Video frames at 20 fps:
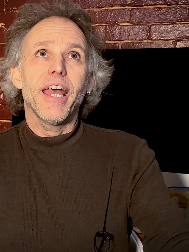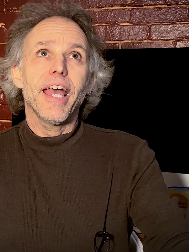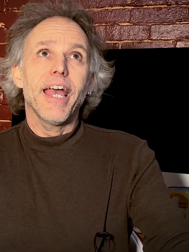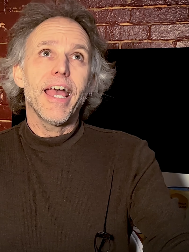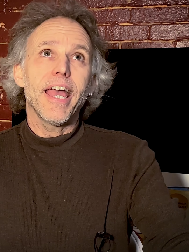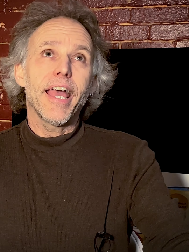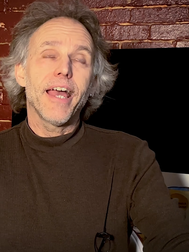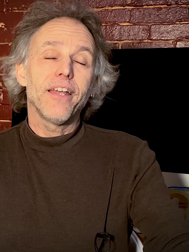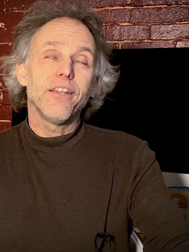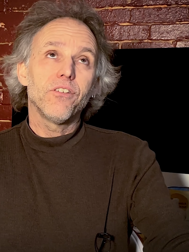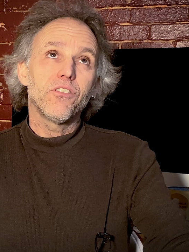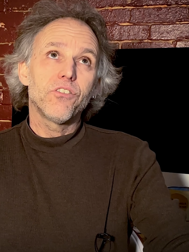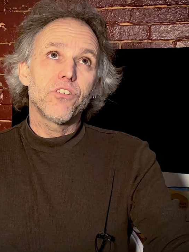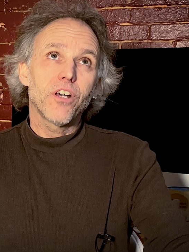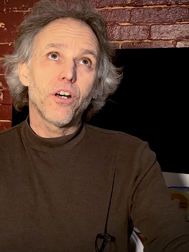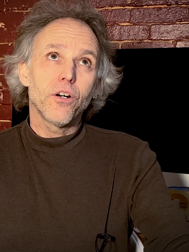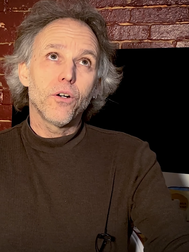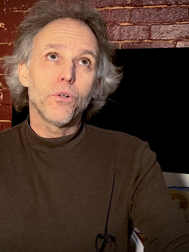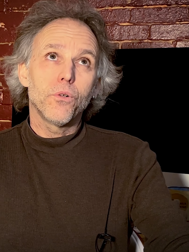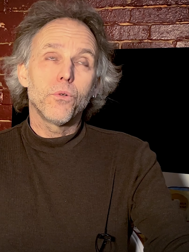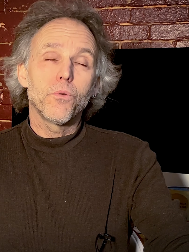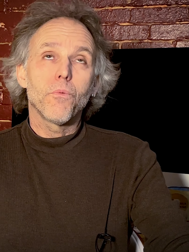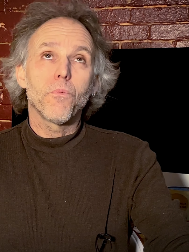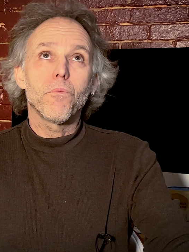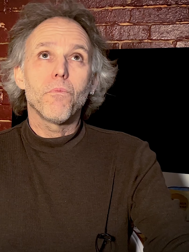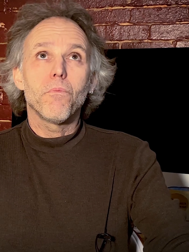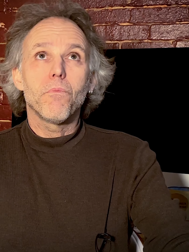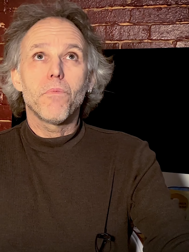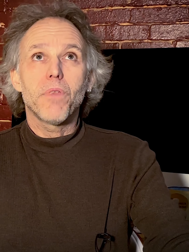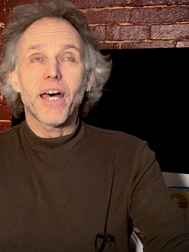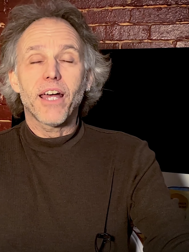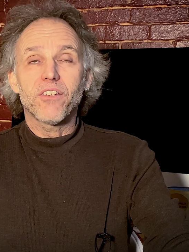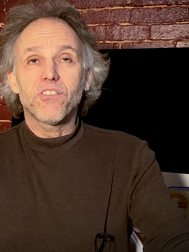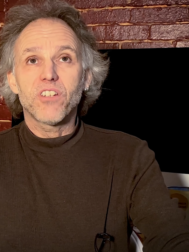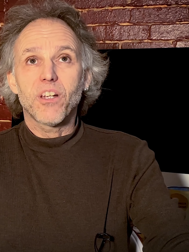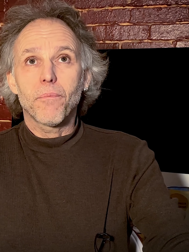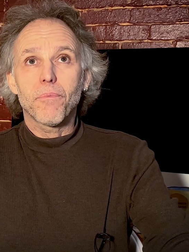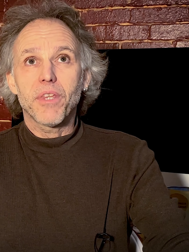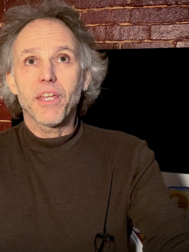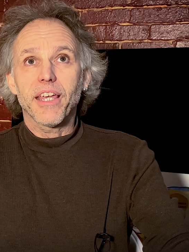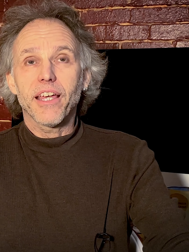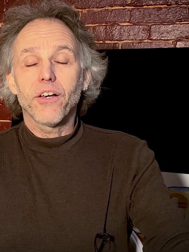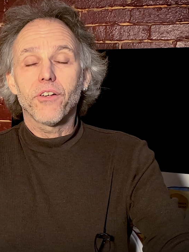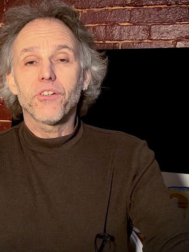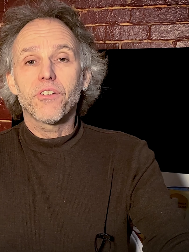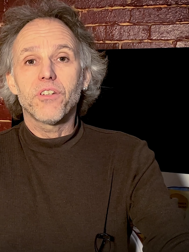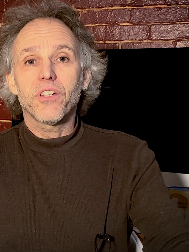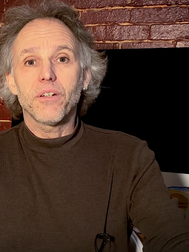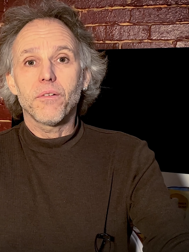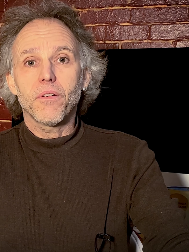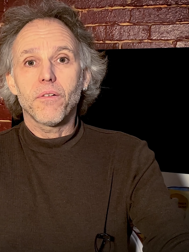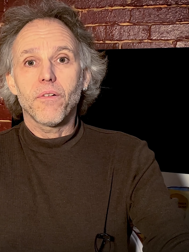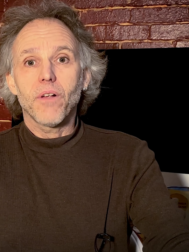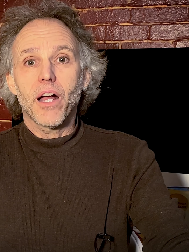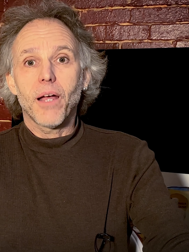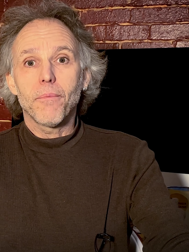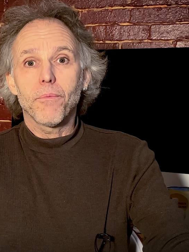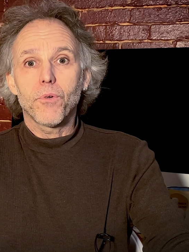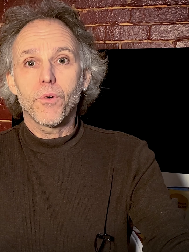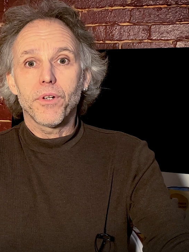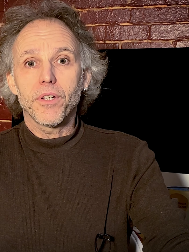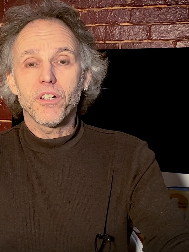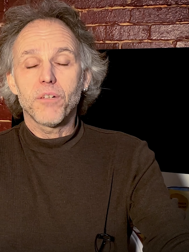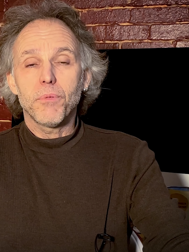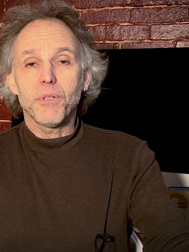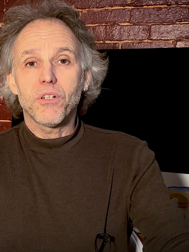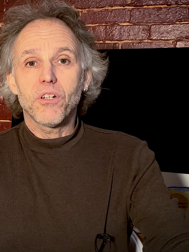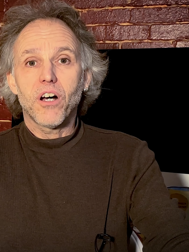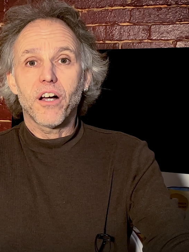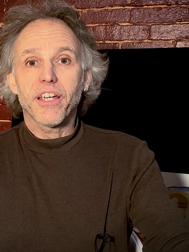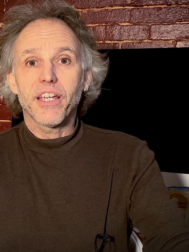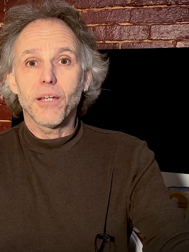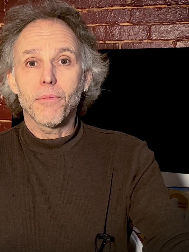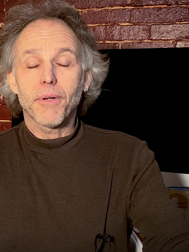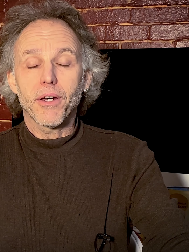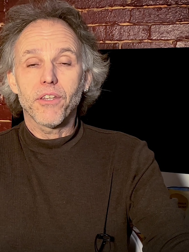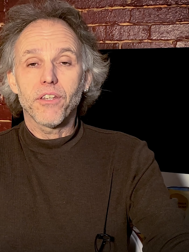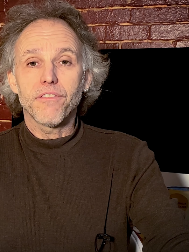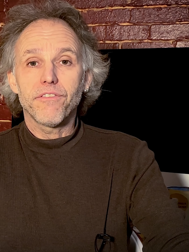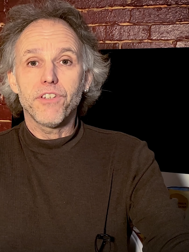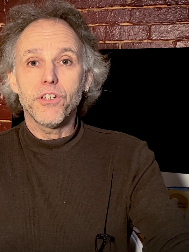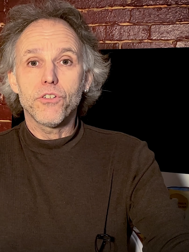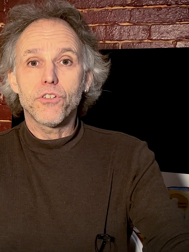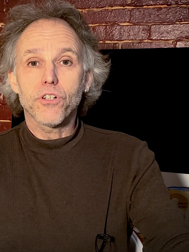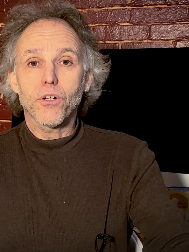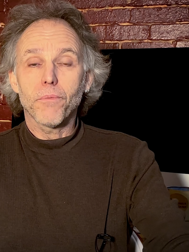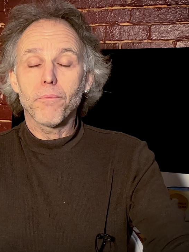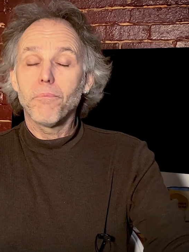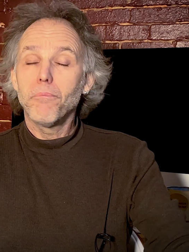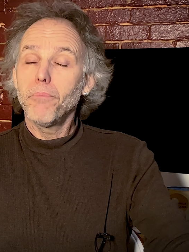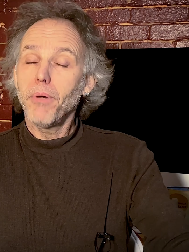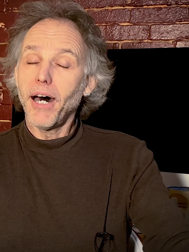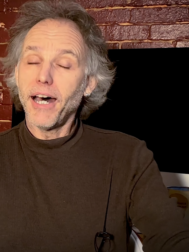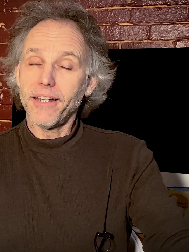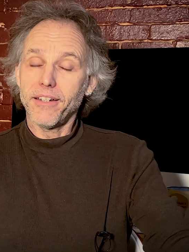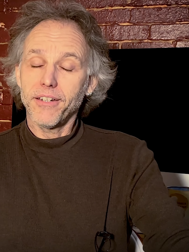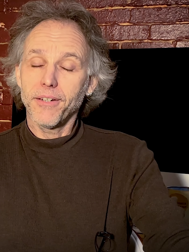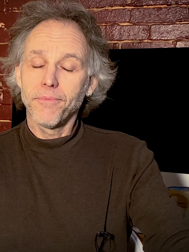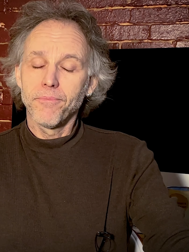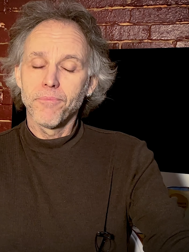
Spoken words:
and so that's something else that I'm going to be talking about in the future. But